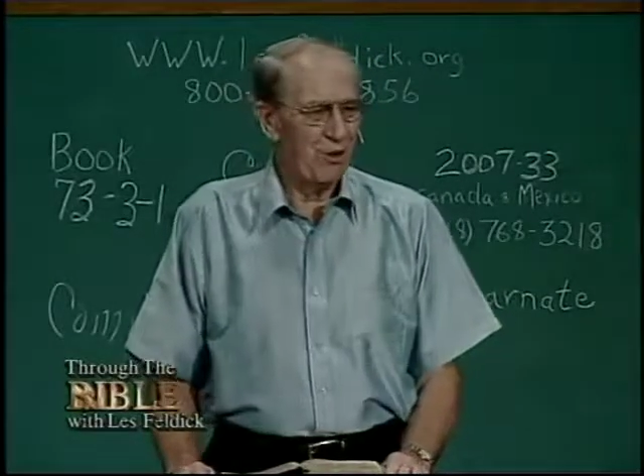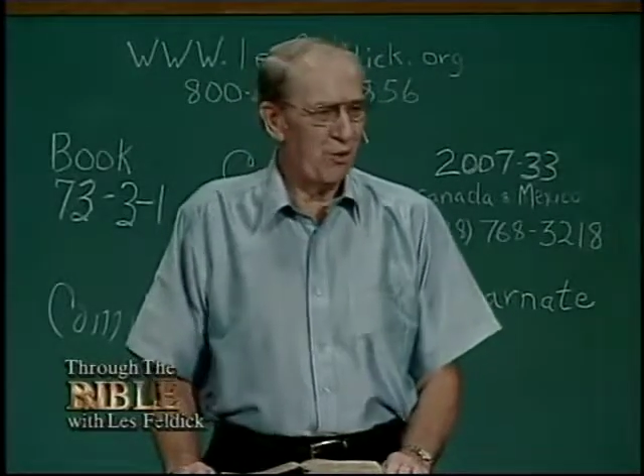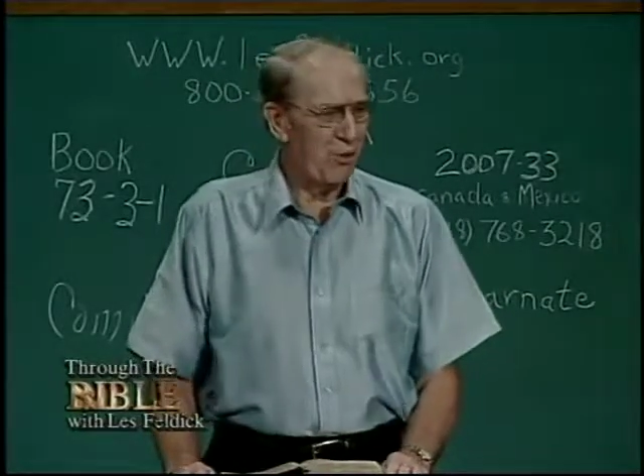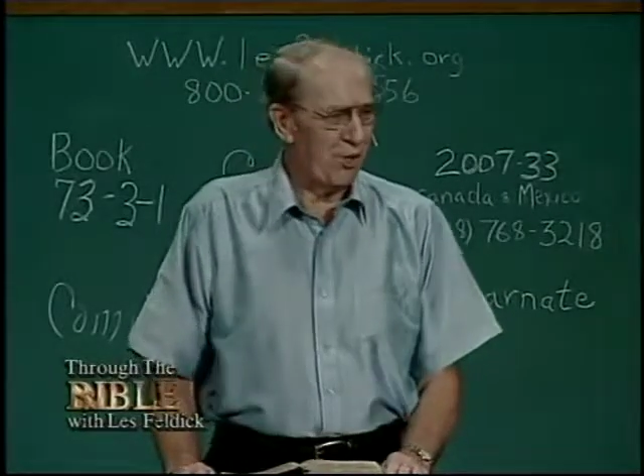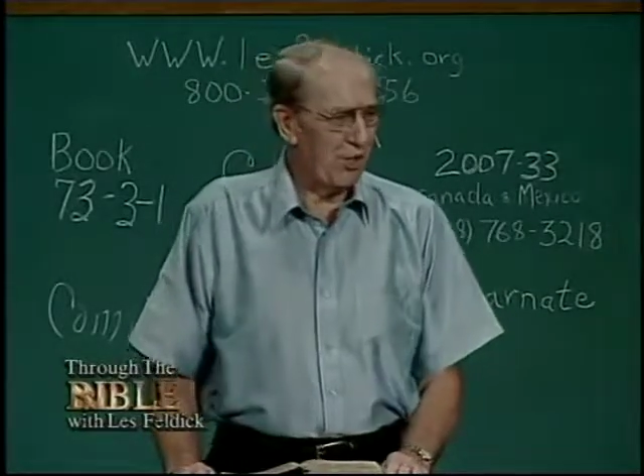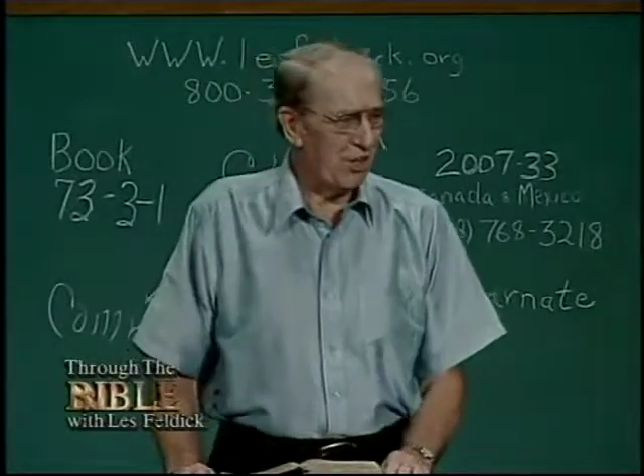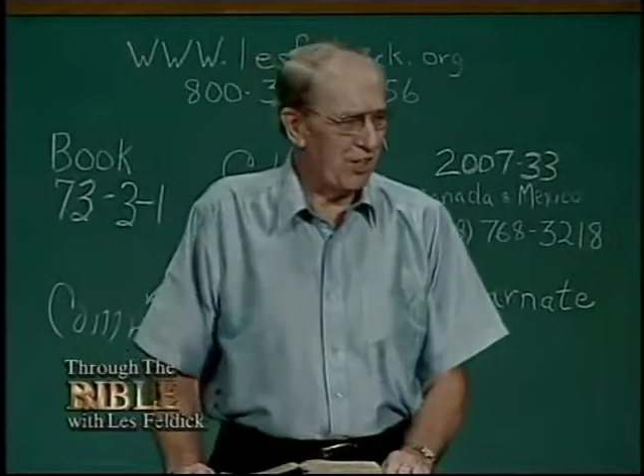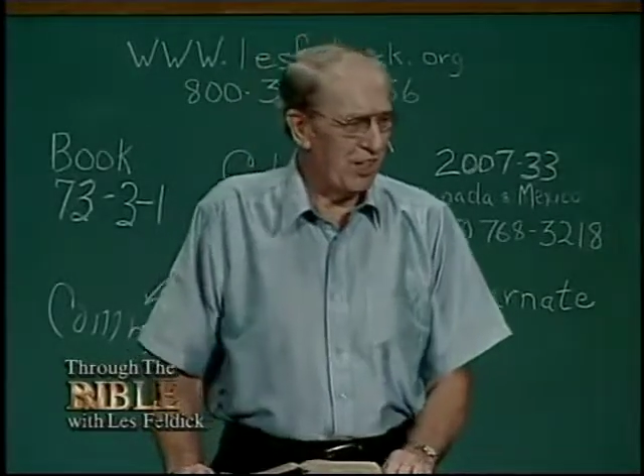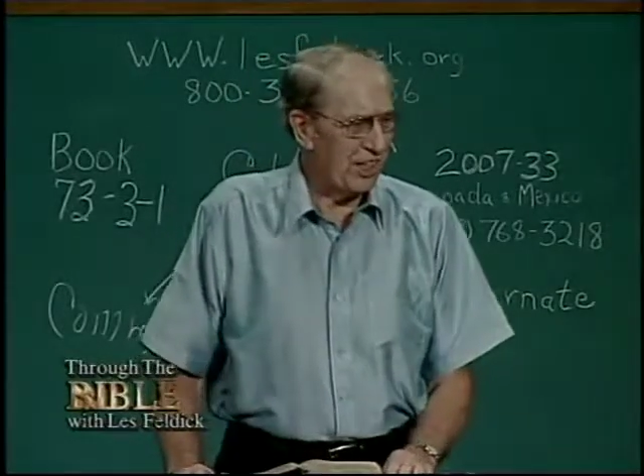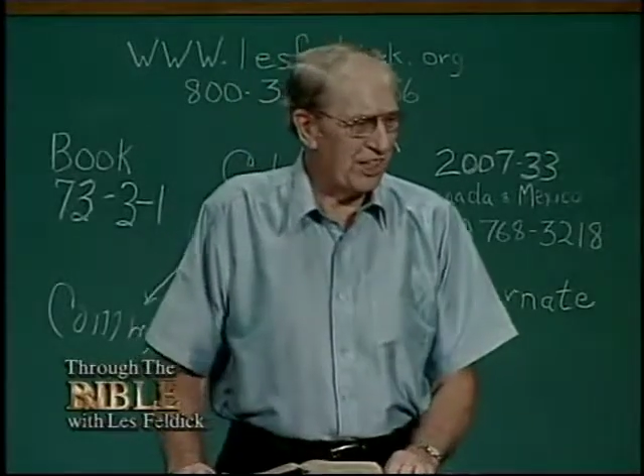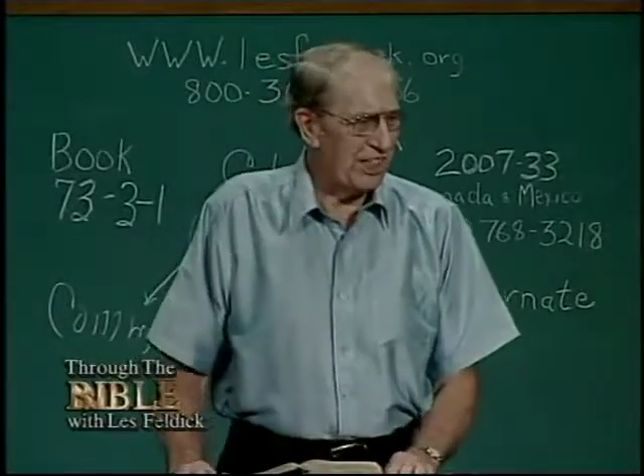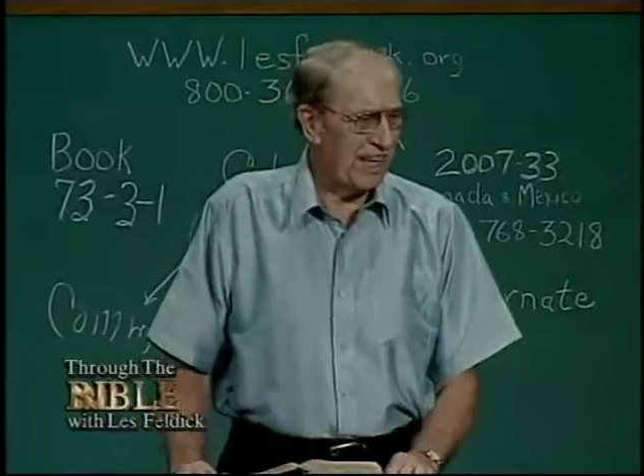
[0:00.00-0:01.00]
Where do you
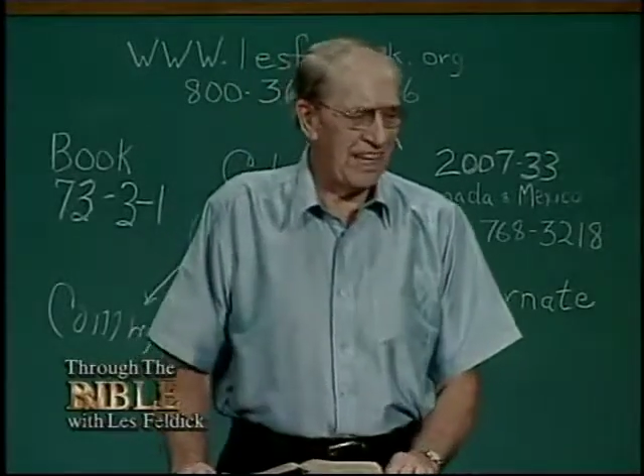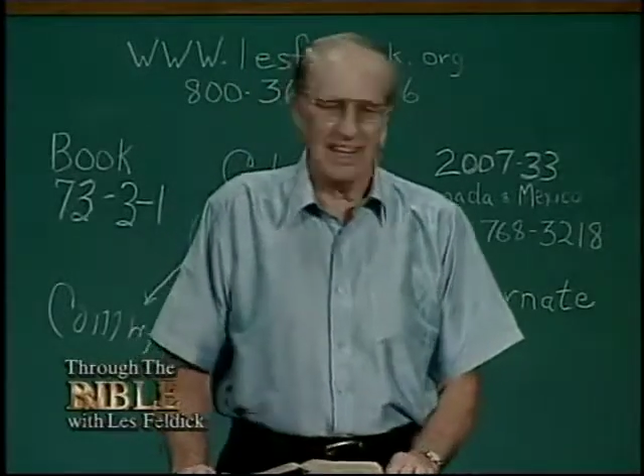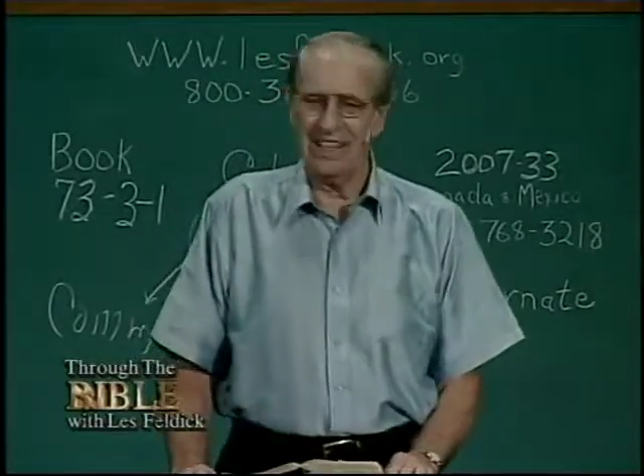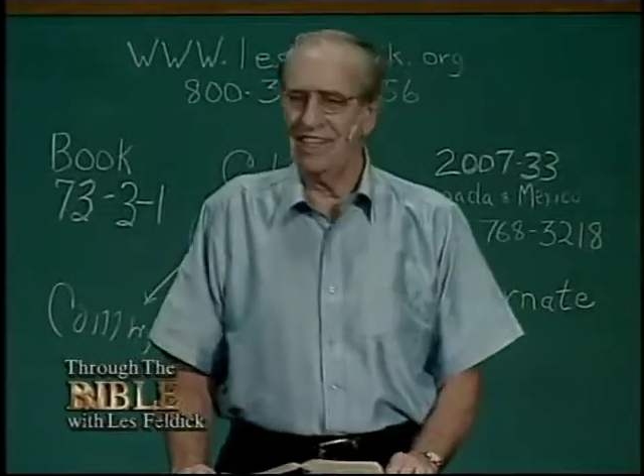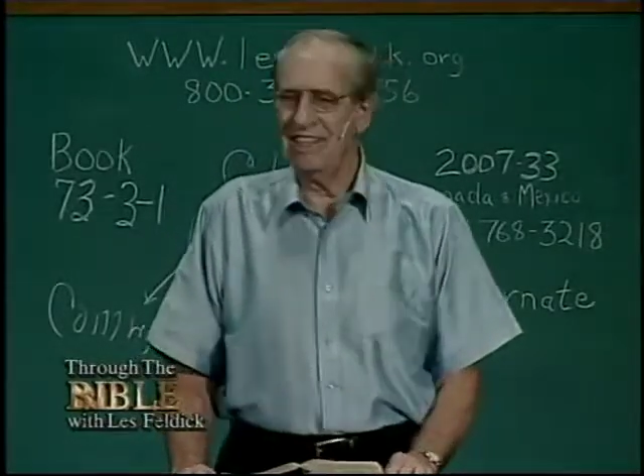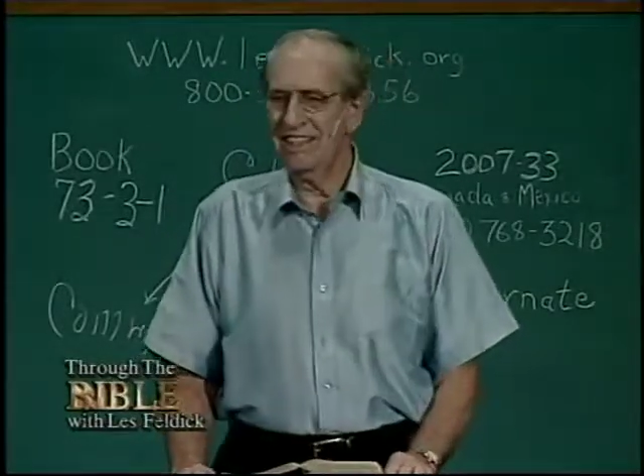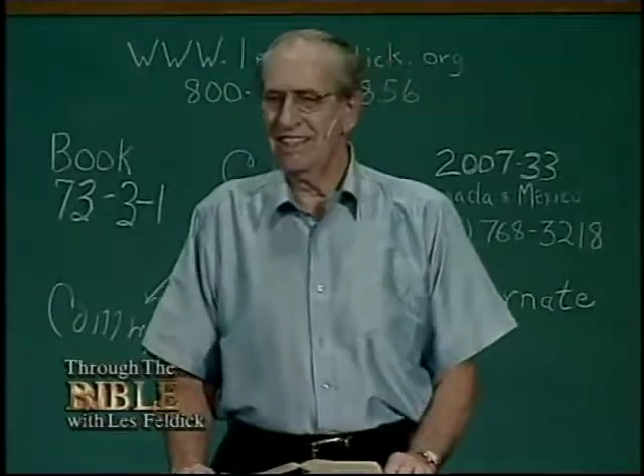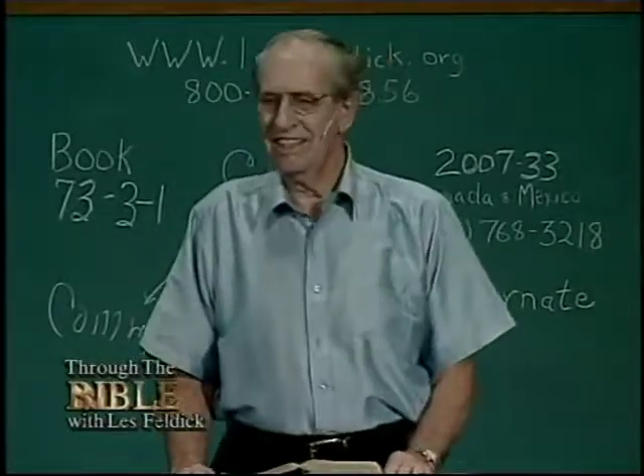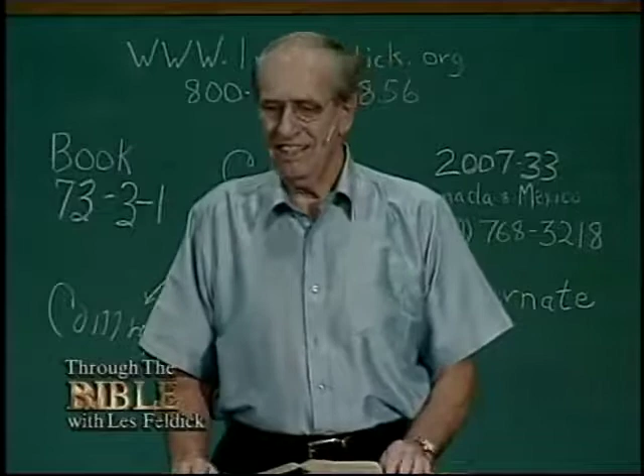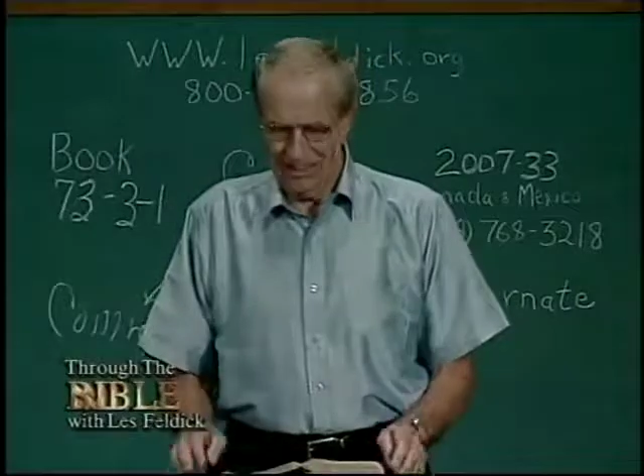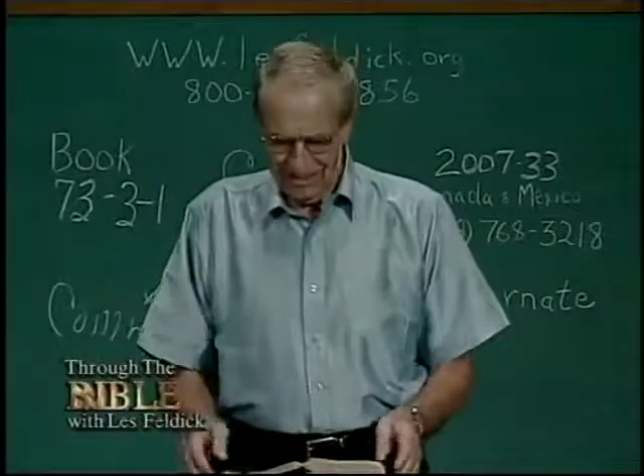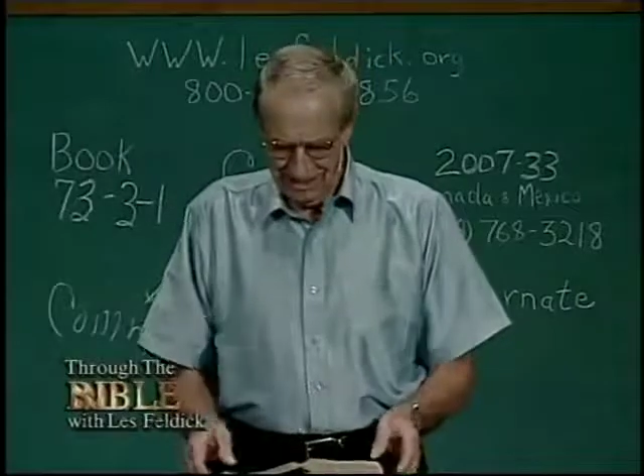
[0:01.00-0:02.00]
get that?
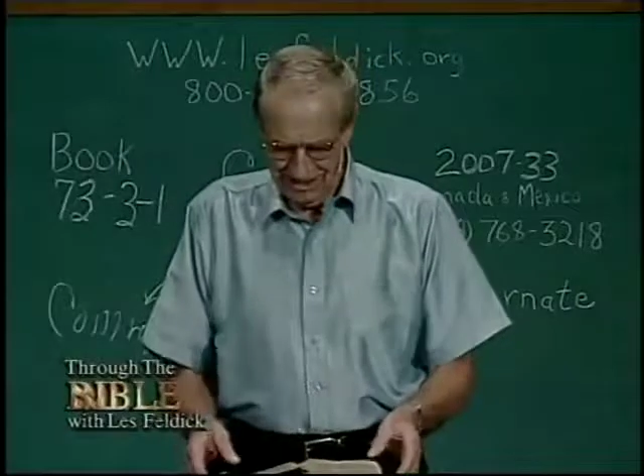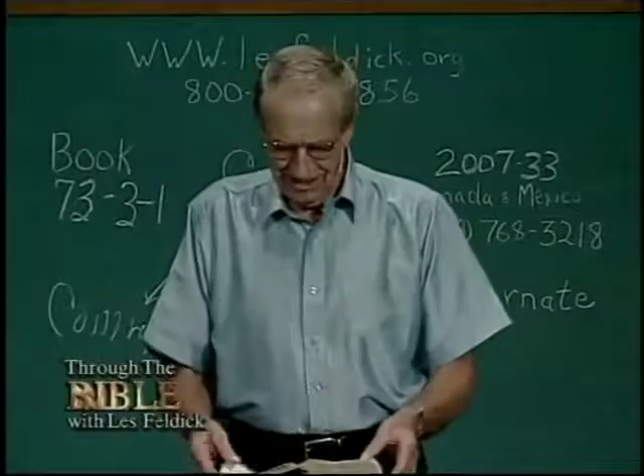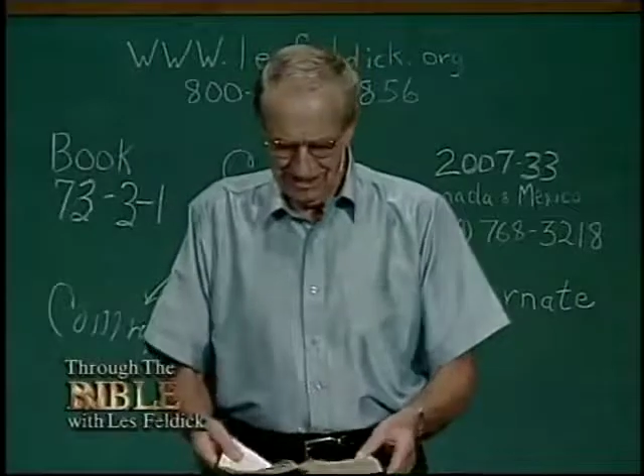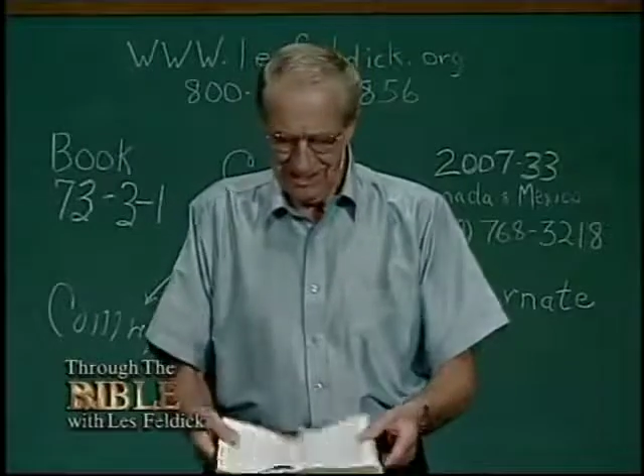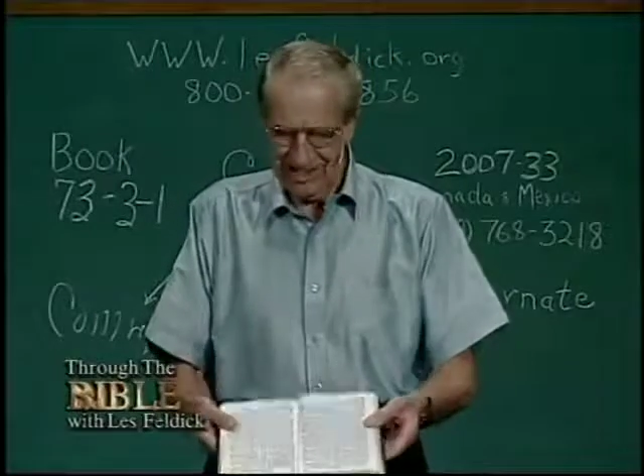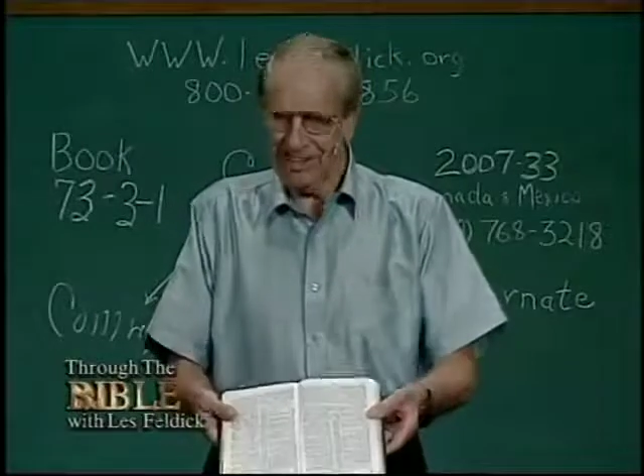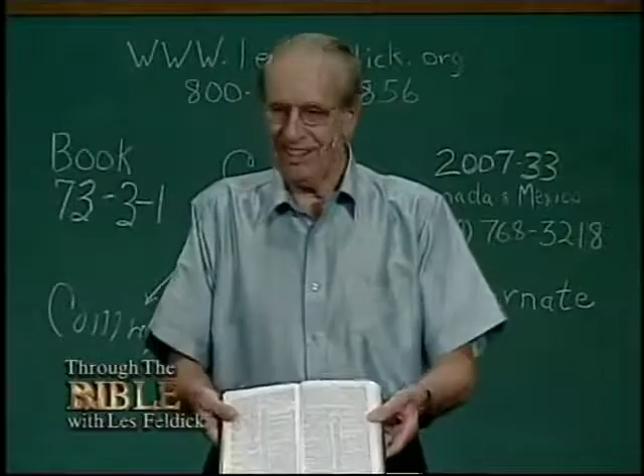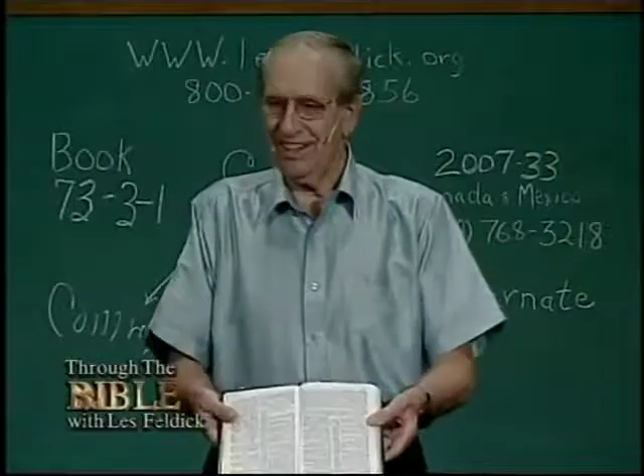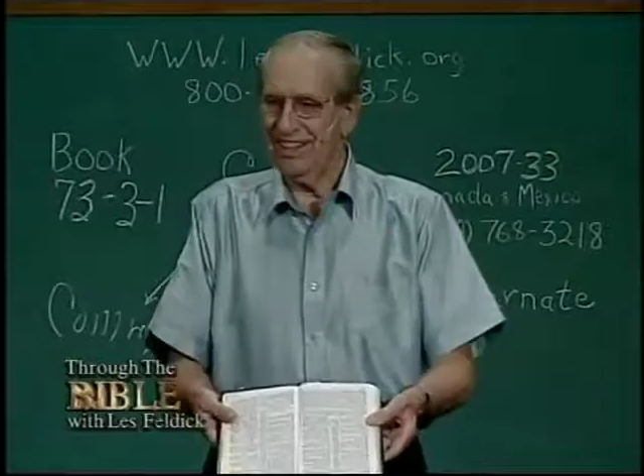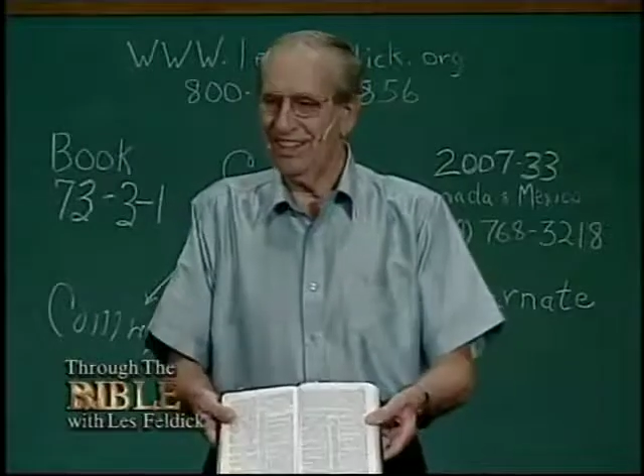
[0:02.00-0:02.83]
Right here.